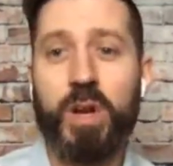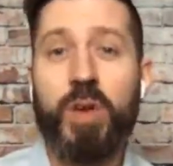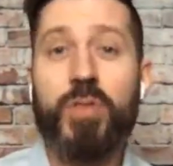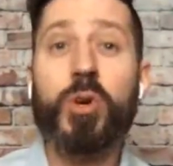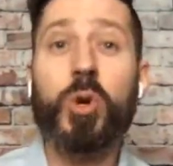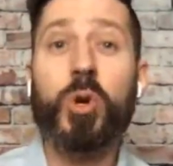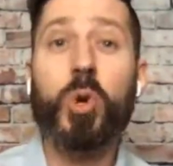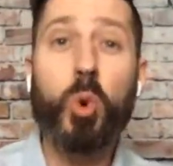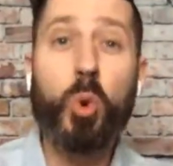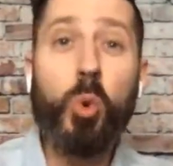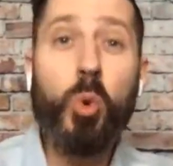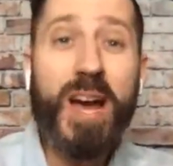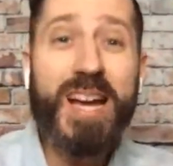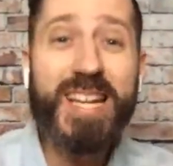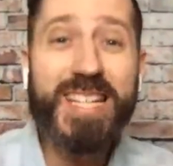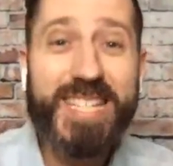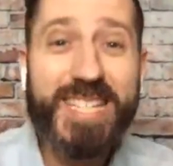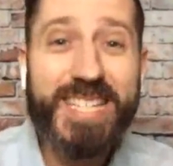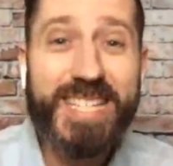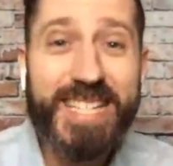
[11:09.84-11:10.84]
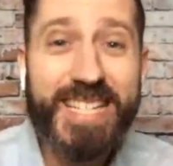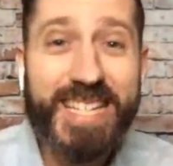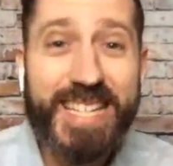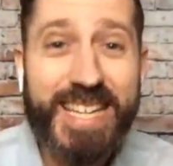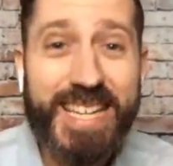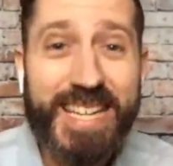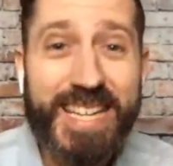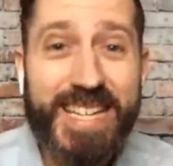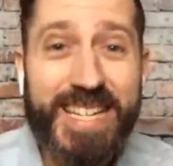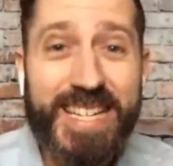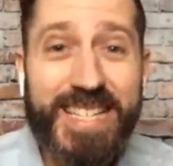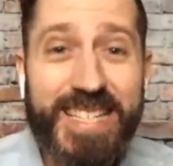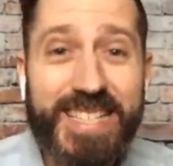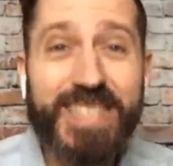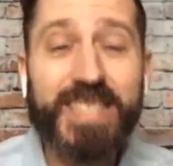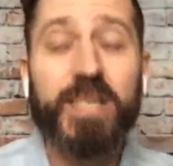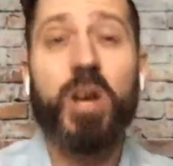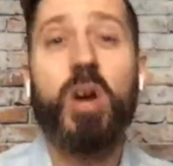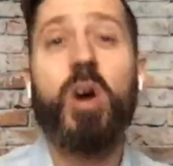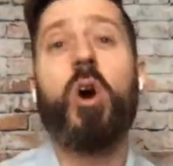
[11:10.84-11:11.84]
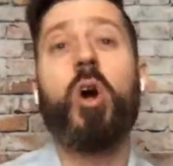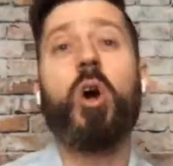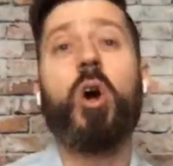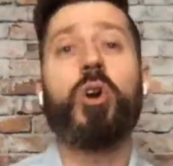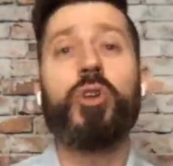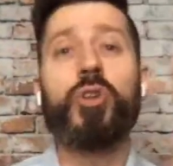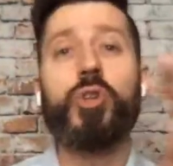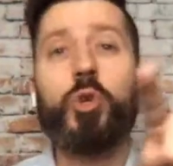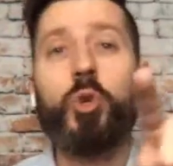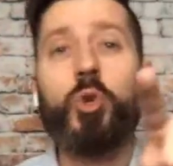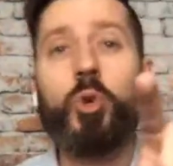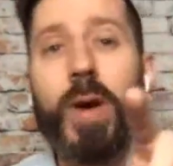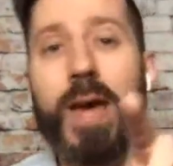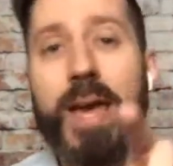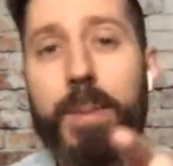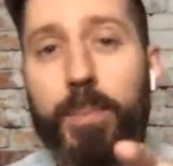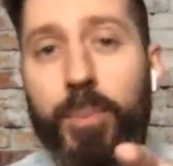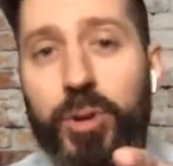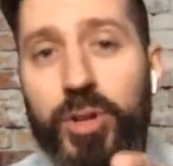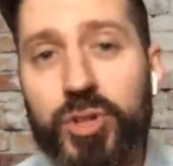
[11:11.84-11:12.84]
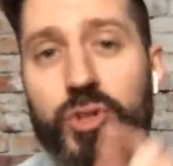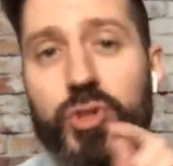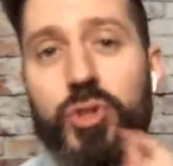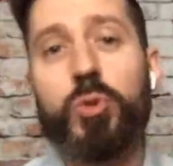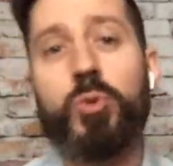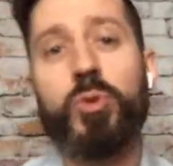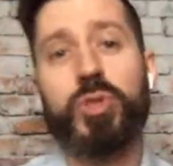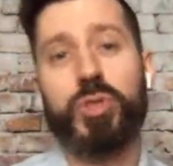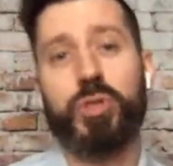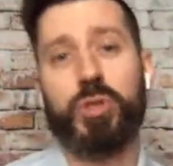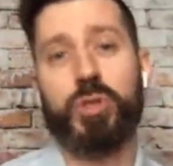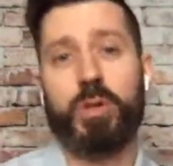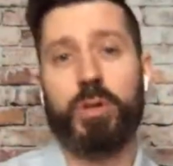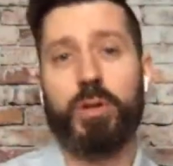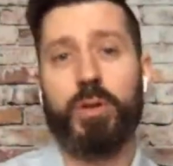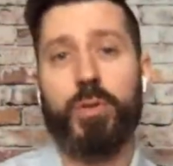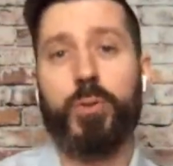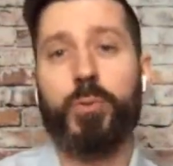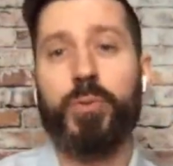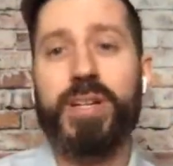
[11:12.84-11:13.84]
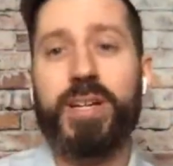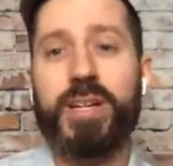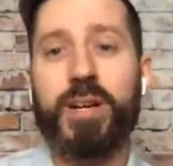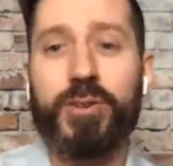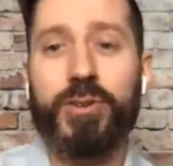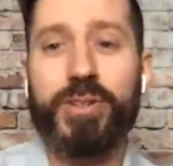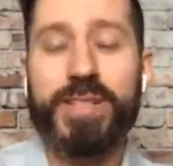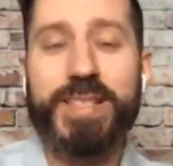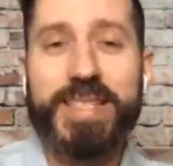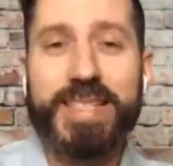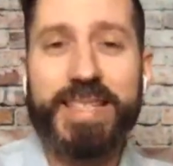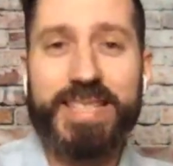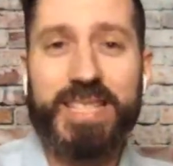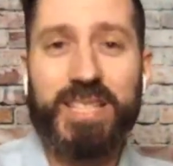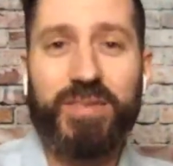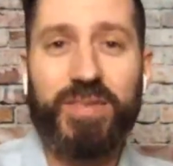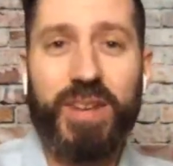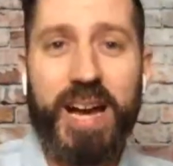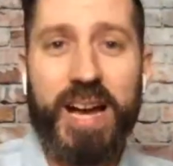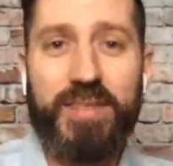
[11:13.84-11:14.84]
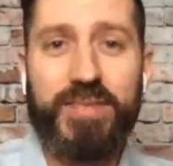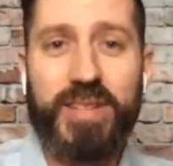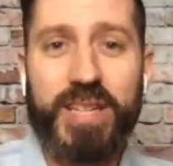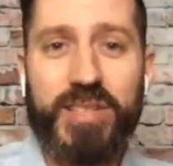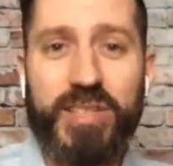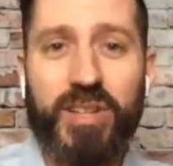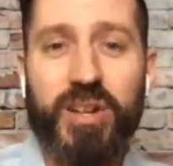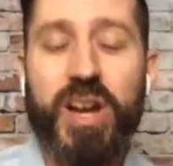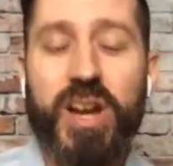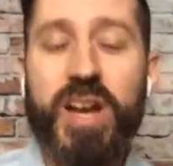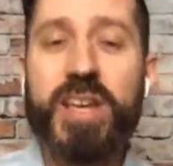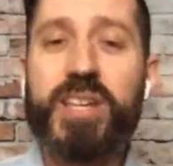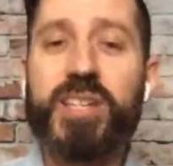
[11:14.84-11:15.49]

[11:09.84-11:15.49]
The question is, are you a producer 365 days a year?